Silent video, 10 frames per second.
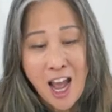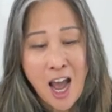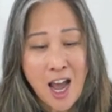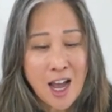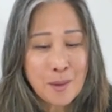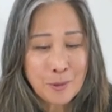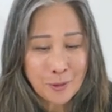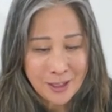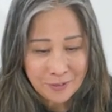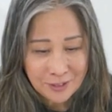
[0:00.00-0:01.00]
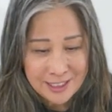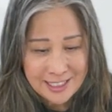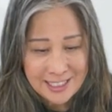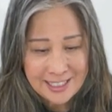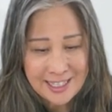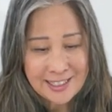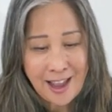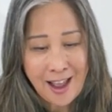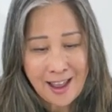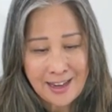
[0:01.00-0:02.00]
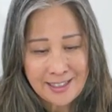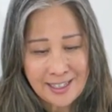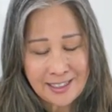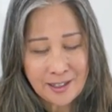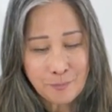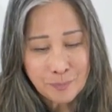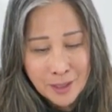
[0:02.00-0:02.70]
Maria Felicity says, hi, Dana.